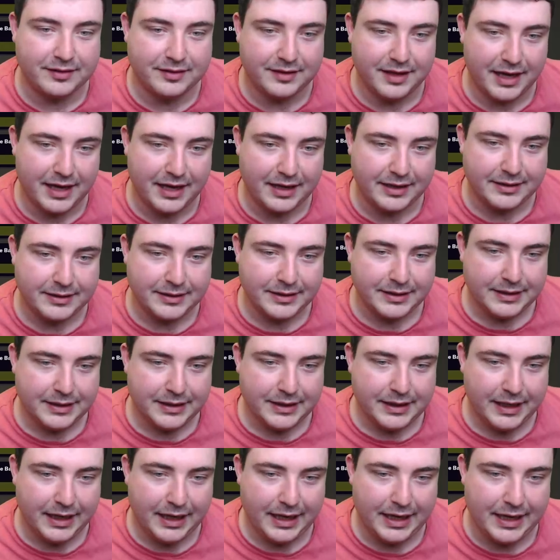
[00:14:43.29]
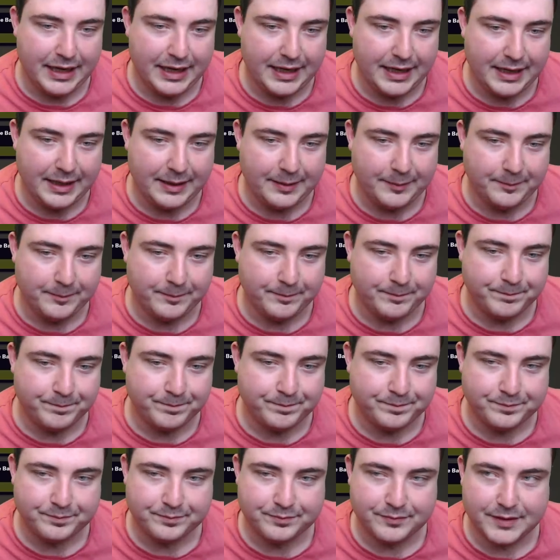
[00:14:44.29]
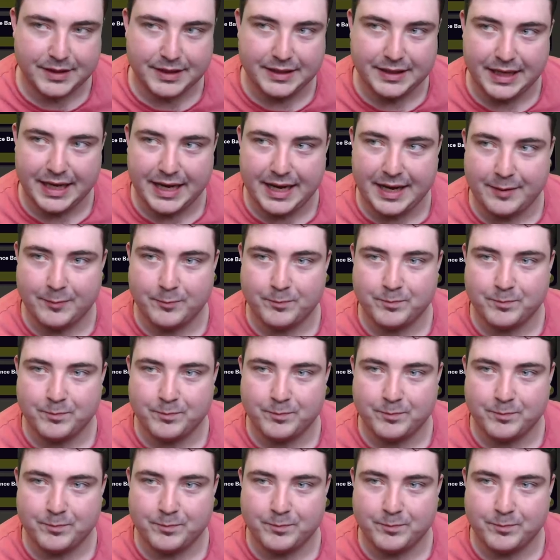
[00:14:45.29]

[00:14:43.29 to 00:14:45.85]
that. Yeah,